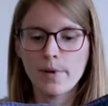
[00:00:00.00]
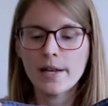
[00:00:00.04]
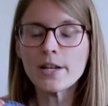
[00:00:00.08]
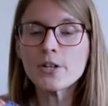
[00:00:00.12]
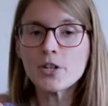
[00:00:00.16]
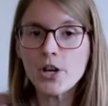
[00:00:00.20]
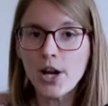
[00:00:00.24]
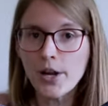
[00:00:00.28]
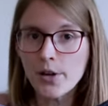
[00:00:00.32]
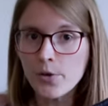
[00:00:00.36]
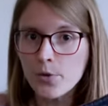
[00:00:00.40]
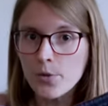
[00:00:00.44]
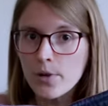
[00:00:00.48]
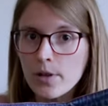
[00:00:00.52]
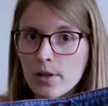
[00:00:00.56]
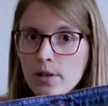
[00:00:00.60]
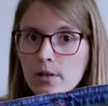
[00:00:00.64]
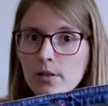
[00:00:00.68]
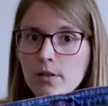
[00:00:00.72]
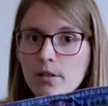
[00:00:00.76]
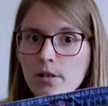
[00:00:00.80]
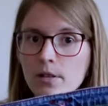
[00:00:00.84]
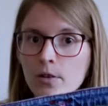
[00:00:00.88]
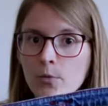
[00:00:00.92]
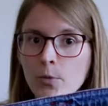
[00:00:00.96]
In
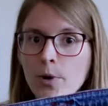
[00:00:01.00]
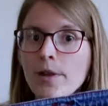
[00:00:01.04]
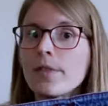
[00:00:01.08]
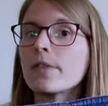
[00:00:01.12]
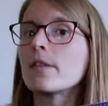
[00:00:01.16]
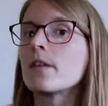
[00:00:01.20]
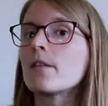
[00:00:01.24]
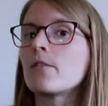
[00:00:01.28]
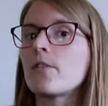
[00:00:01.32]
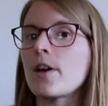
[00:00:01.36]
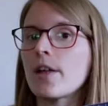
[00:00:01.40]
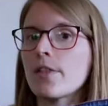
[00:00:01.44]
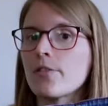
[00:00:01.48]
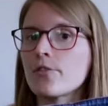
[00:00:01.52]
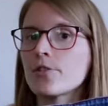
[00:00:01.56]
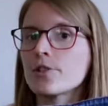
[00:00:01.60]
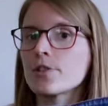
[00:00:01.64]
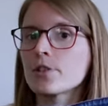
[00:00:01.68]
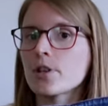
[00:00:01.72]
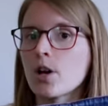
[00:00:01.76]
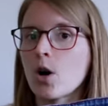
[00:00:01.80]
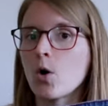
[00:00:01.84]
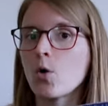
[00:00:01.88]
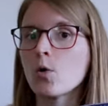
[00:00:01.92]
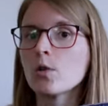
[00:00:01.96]
general, when the weather
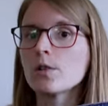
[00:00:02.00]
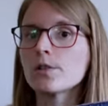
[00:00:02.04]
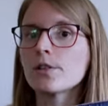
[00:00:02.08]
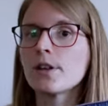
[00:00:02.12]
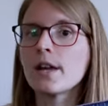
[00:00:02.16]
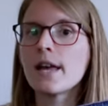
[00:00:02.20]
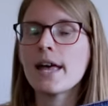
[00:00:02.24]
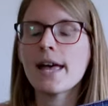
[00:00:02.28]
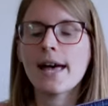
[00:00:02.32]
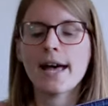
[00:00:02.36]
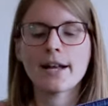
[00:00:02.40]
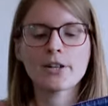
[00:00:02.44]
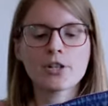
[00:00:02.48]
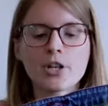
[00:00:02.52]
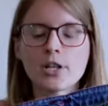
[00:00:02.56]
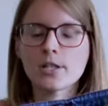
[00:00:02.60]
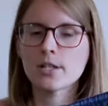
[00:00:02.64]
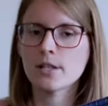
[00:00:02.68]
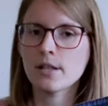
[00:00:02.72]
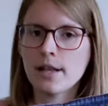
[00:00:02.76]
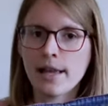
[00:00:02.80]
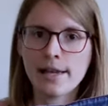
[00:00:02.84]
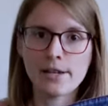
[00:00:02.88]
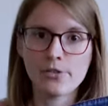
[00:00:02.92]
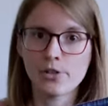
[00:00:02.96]
is cold, I
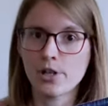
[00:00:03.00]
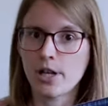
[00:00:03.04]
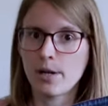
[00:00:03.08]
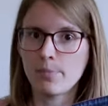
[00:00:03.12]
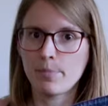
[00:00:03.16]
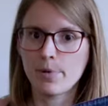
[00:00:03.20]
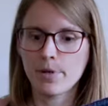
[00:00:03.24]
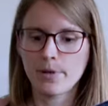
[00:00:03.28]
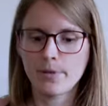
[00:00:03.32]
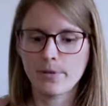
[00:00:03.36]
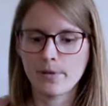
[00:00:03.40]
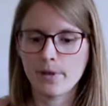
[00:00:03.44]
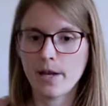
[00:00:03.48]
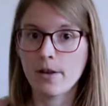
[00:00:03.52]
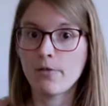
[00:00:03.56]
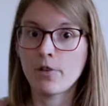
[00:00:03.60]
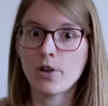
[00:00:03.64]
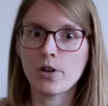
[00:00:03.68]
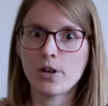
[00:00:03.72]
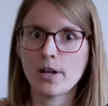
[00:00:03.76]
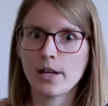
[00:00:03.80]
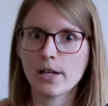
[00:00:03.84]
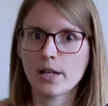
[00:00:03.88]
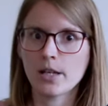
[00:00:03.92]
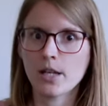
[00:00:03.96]
just layer up. I
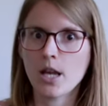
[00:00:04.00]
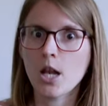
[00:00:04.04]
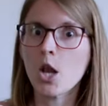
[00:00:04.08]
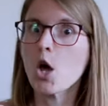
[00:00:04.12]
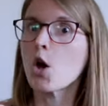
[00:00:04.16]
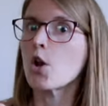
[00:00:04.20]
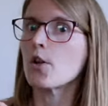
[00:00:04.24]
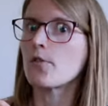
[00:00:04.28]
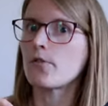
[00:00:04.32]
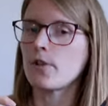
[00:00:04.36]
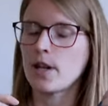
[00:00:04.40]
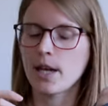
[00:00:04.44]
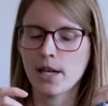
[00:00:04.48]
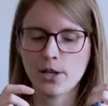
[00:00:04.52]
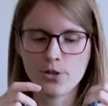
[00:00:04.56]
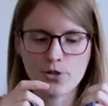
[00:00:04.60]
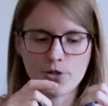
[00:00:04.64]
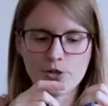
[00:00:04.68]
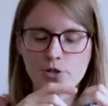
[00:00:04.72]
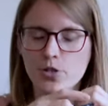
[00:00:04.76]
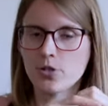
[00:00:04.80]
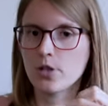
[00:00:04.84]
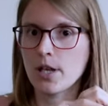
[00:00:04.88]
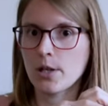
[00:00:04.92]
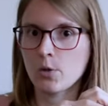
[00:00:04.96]
wear like a lot of
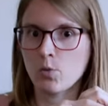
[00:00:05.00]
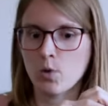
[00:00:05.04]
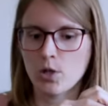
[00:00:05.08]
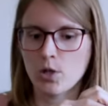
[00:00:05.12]
layers at